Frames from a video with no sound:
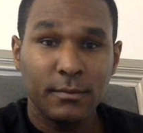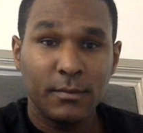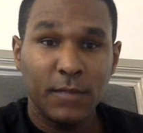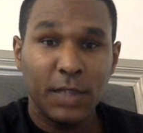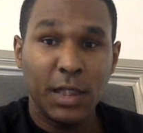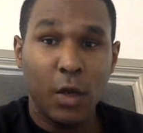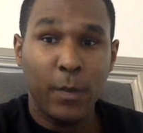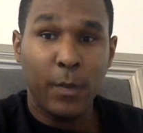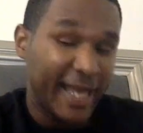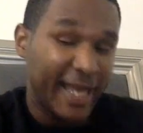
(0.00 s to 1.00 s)
You know,
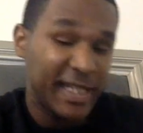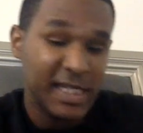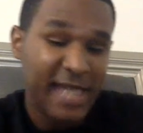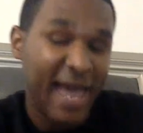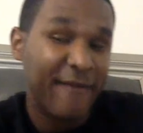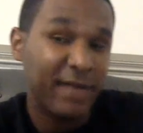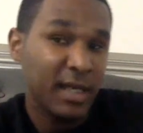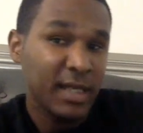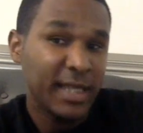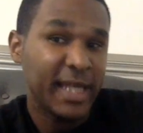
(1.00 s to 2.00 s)
but they just have a
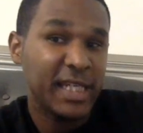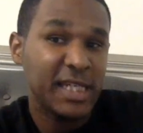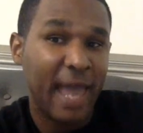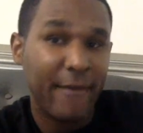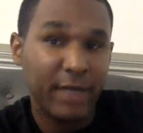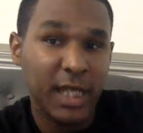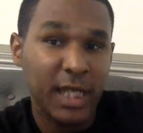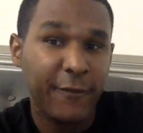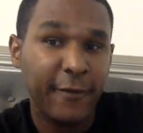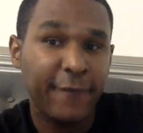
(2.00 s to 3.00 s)

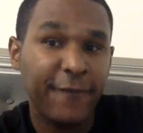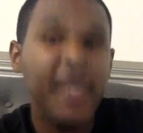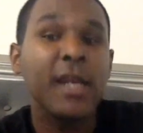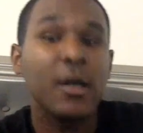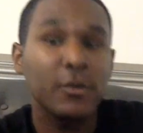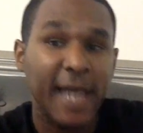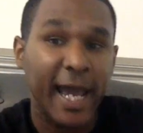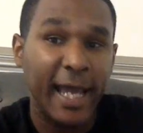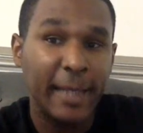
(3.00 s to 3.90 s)
different phenotype.